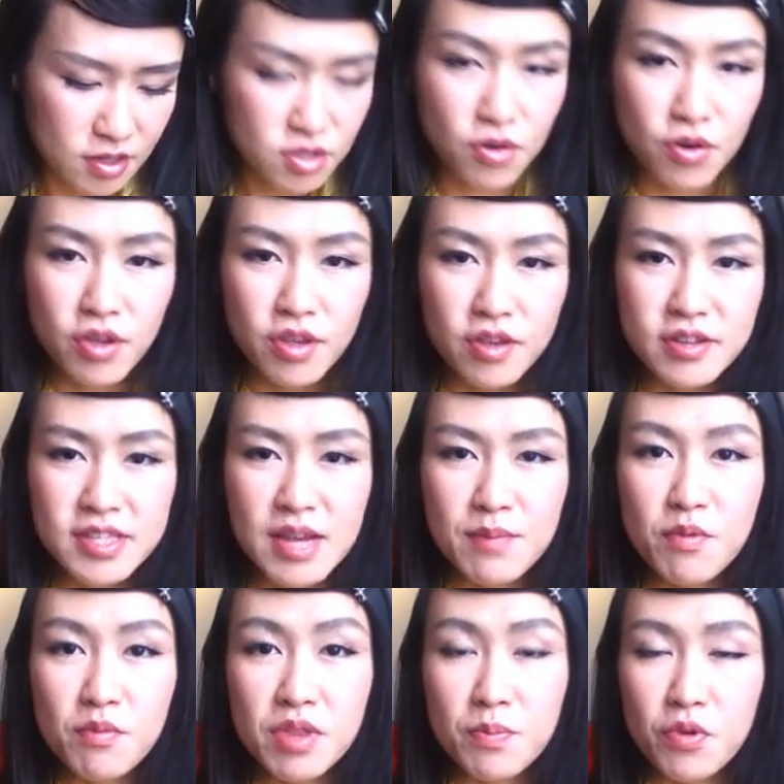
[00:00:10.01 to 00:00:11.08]
show you
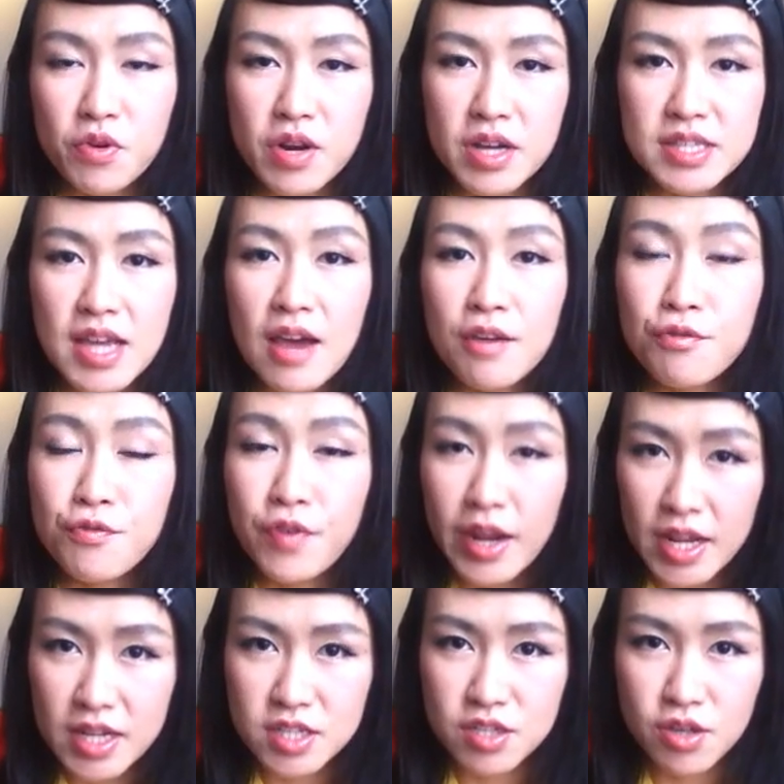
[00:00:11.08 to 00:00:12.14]
some of the products I
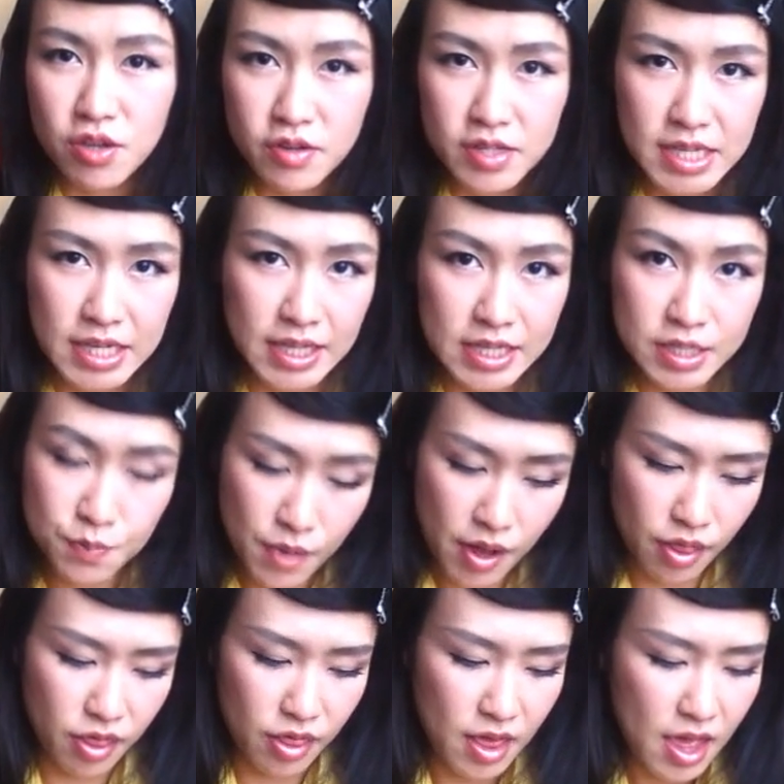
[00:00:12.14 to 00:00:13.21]
finished using this
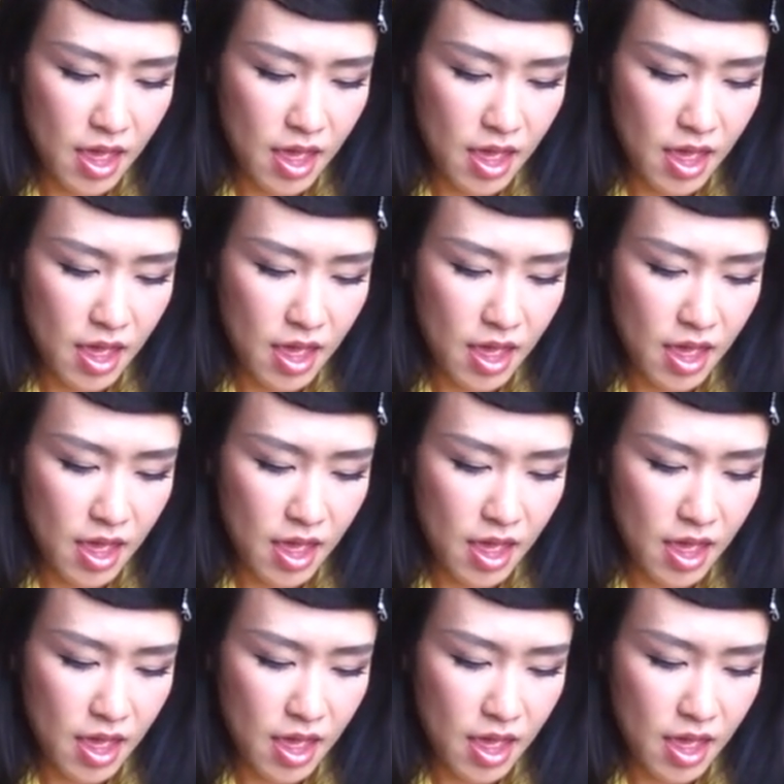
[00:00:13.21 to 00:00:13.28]
month.